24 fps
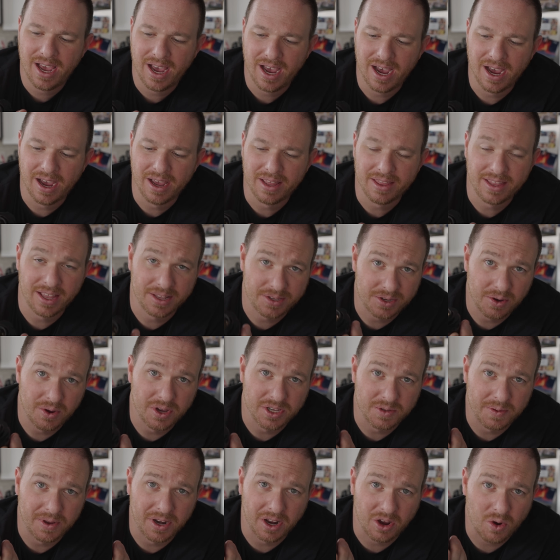That's
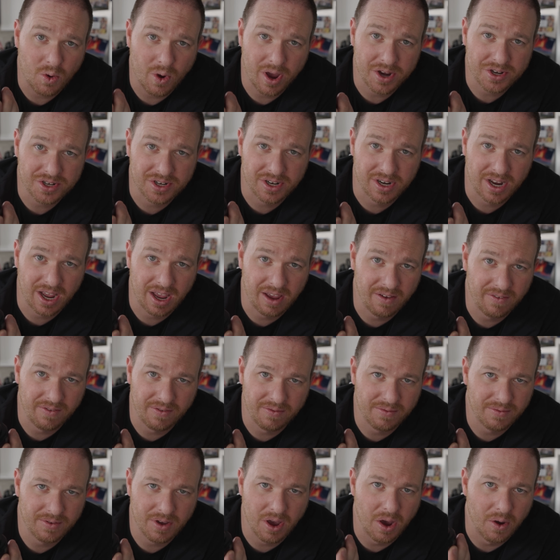always been a question I've
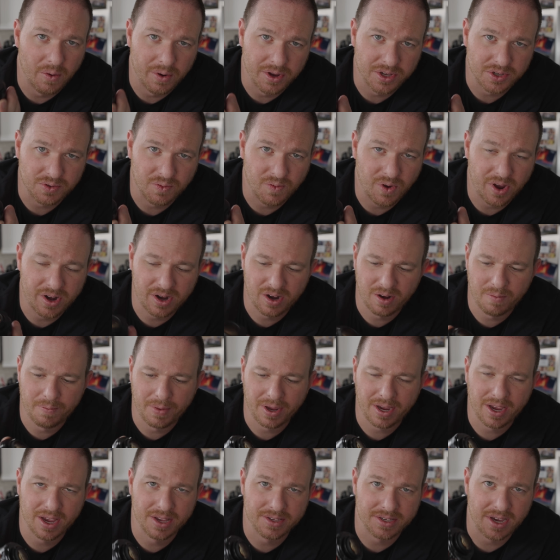always wondered,
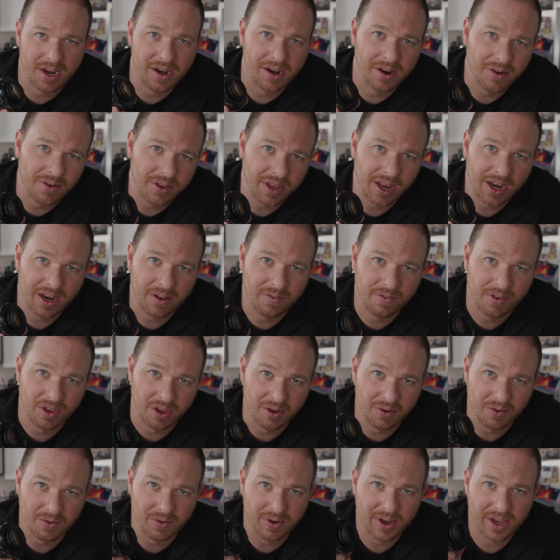because I know that if
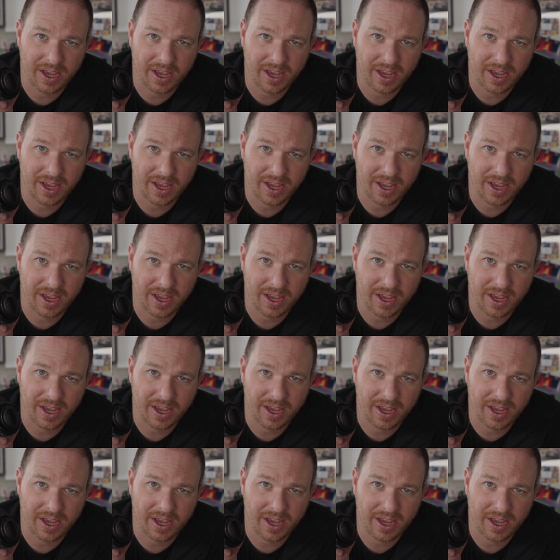you